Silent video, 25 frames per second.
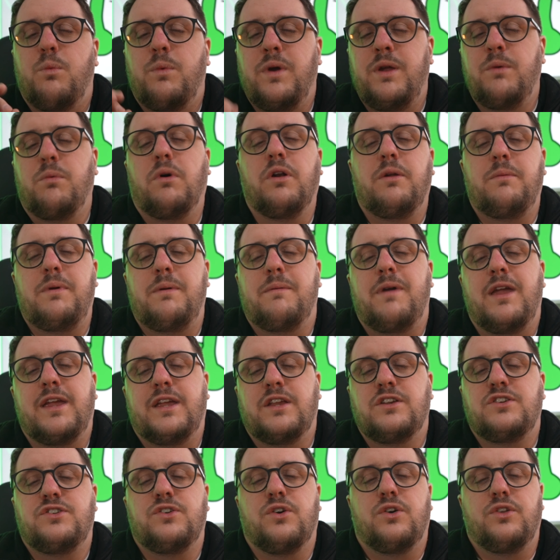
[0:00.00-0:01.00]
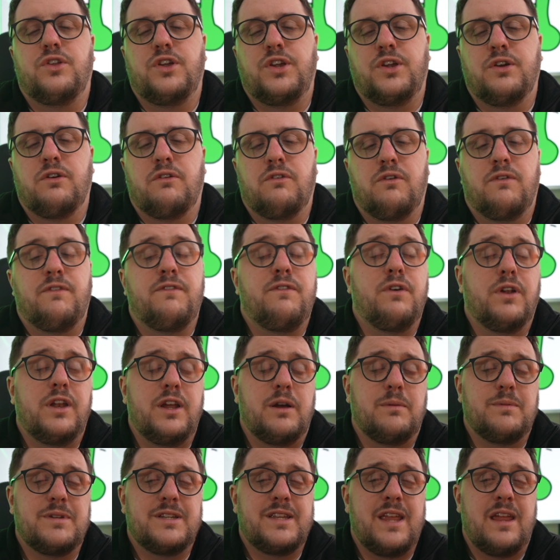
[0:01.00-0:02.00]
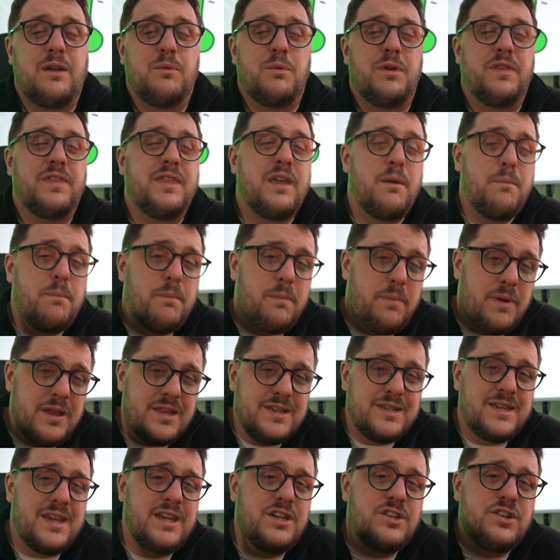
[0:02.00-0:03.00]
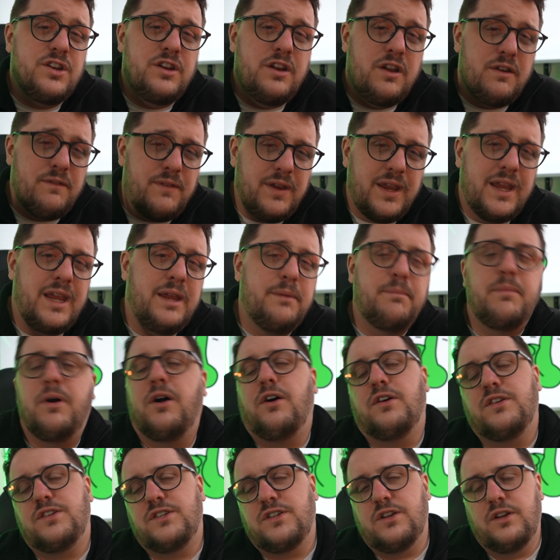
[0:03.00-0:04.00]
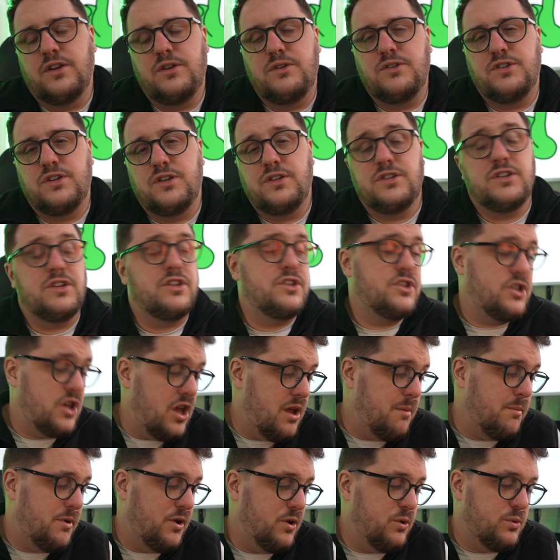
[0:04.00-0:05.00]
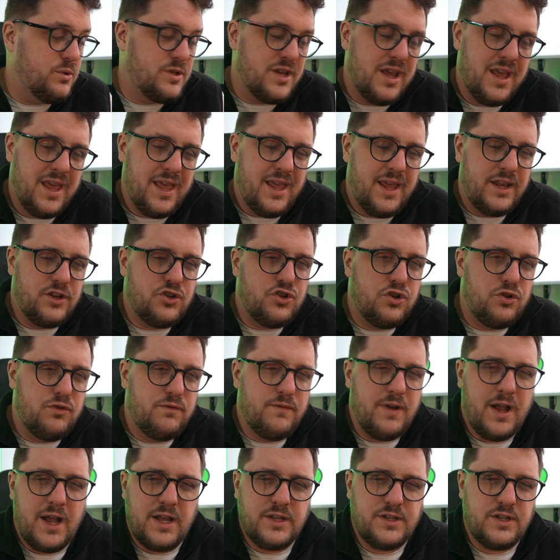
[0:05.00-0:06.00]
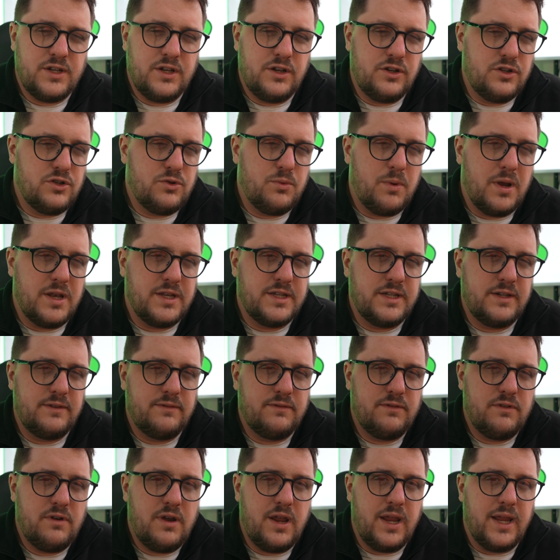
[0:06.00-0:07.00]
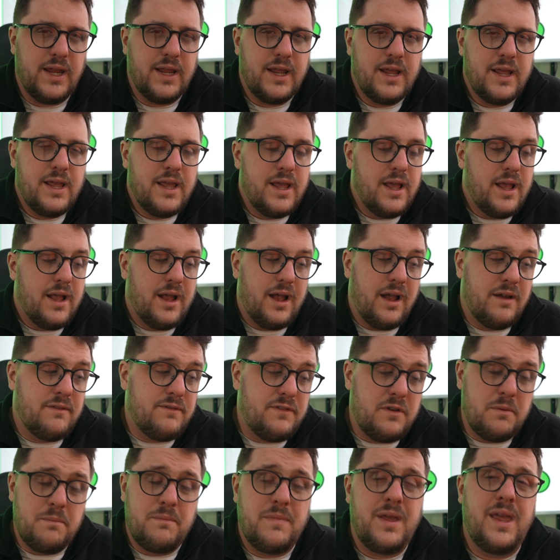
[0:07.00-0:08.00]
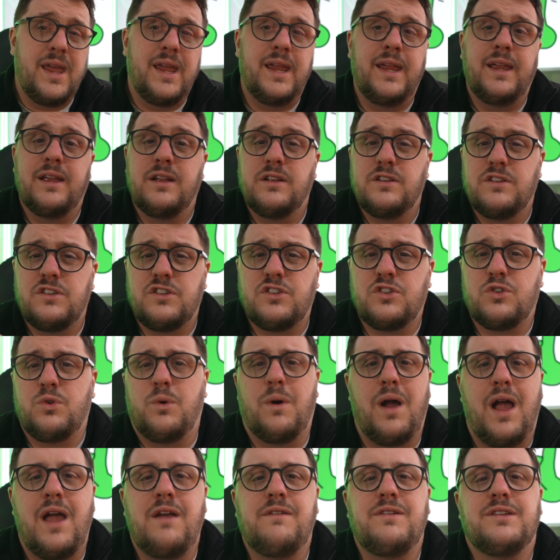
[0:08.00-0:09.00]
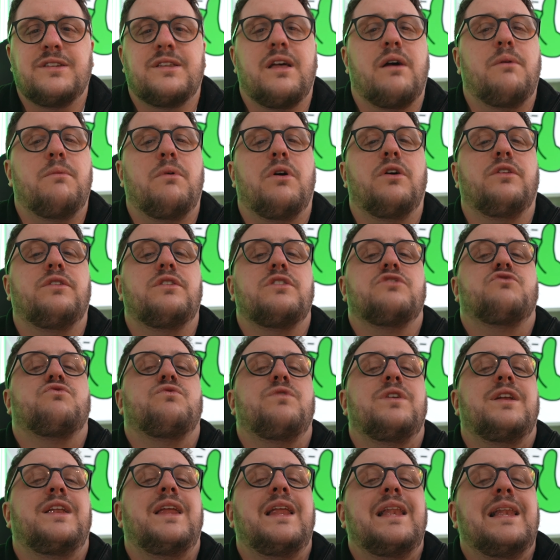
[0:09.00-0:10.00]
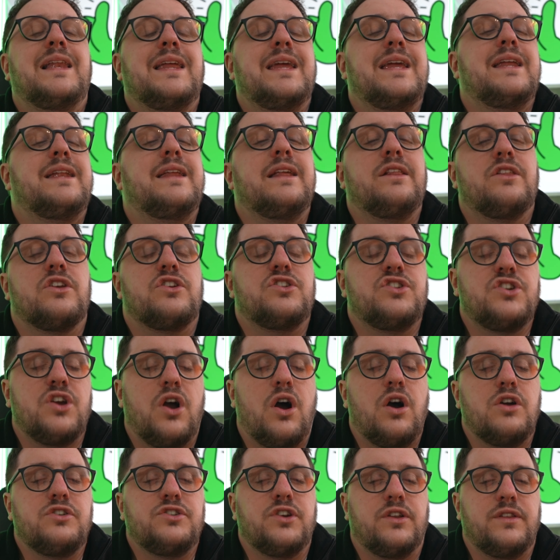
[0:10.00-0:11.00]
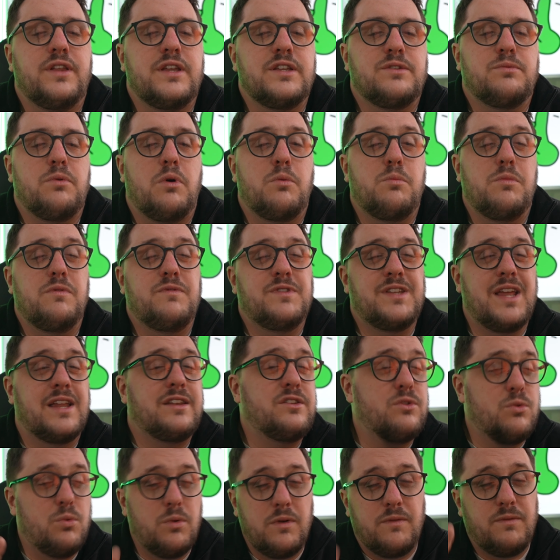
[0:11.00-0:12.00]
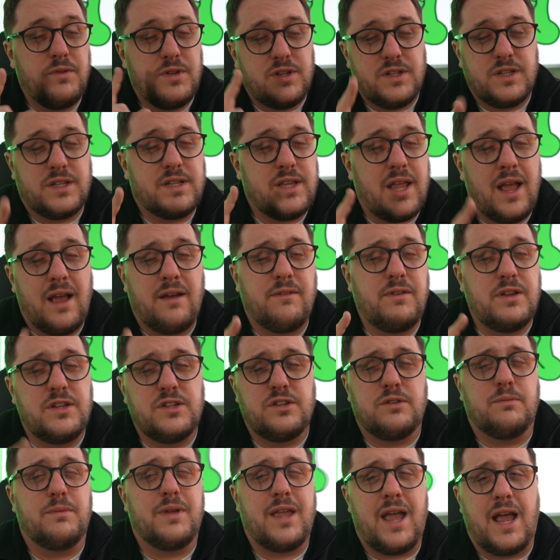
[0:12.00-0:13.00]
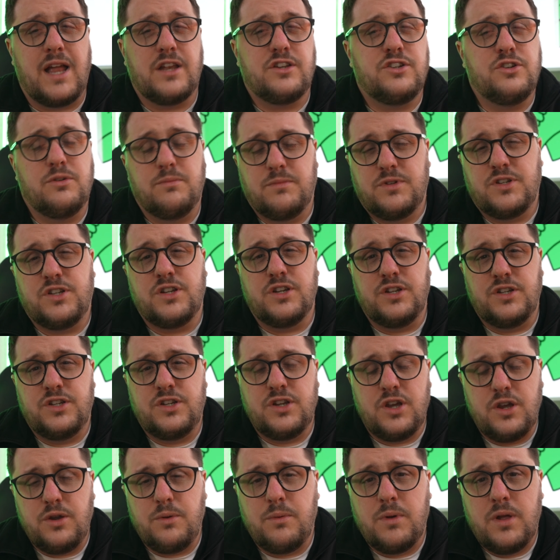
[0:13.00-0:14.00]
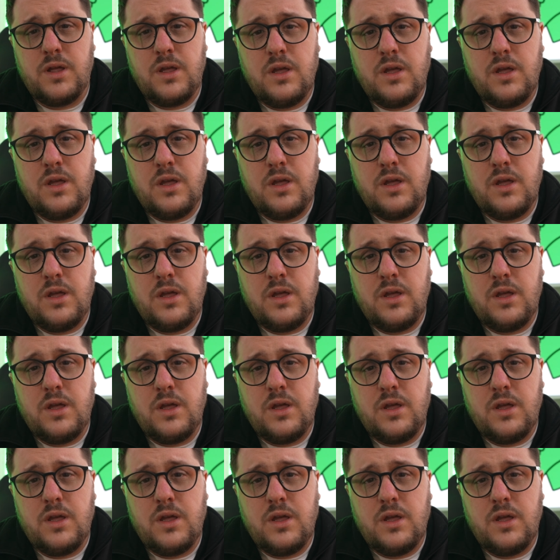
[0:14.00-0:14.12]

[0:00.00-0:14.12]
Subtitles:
We want to be making sure that you're fully up to date with the position of Epos solutions and terminals 2023. And for me, Square is that one that's really leading the charge on this one, with Zettle with having some catch-ups to do.